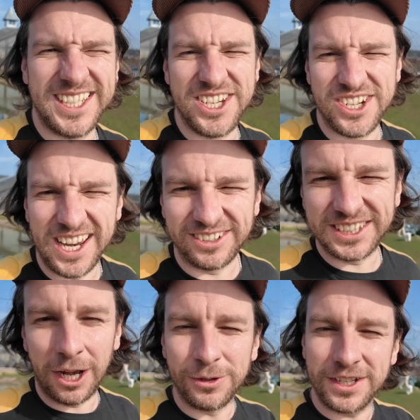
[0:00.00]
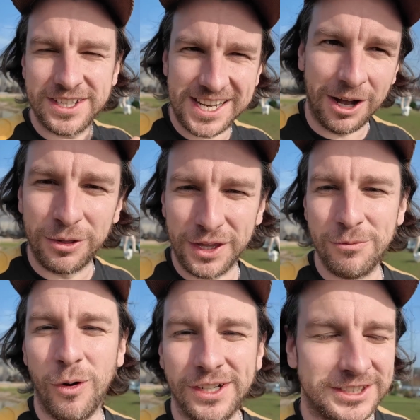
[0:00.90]
station down south
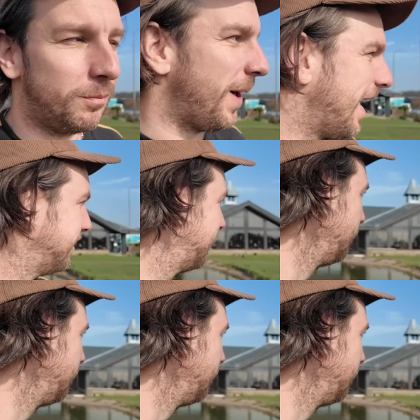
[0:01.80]
and what is the best?